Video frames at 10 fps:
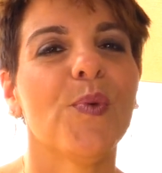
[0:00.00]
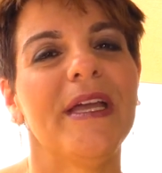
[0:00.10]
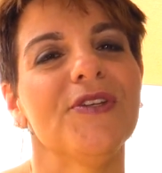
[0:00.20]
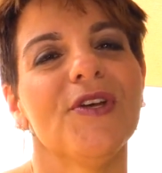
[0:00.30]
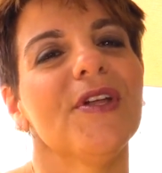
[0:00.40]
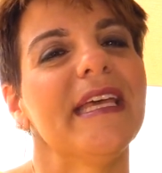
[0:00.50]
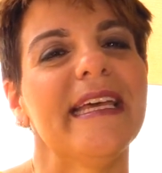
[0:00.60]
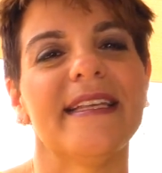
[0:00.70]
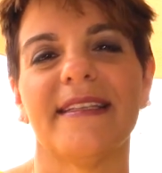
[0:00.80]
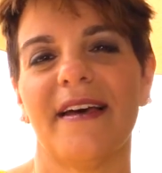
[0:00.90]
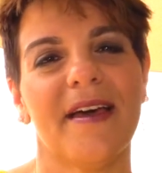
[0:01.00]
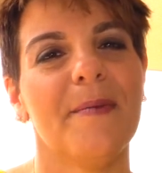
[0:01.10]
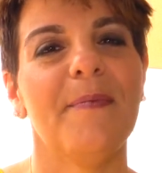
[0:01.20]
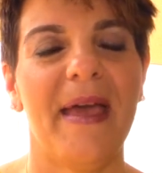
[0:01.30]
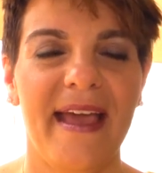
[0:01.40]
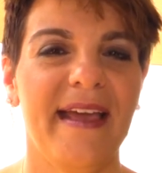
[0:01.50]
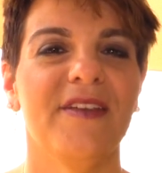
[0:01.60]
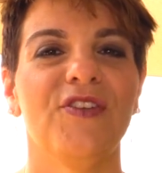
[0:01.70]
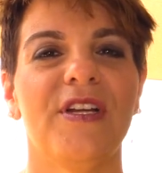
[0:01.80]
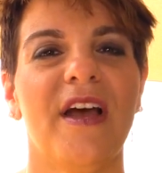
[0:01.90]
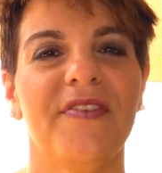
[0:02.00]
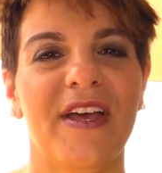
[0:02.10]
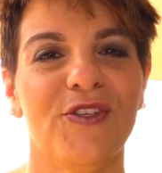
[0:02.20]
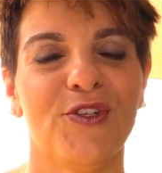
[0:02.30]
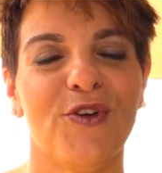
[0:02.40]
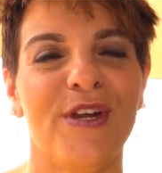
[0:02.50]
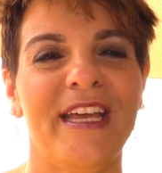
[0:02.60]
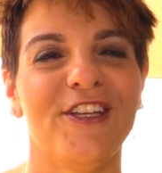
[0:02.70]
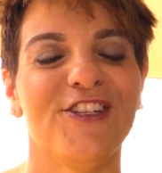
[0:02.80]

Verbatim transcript: Rachel is a companion on that journey.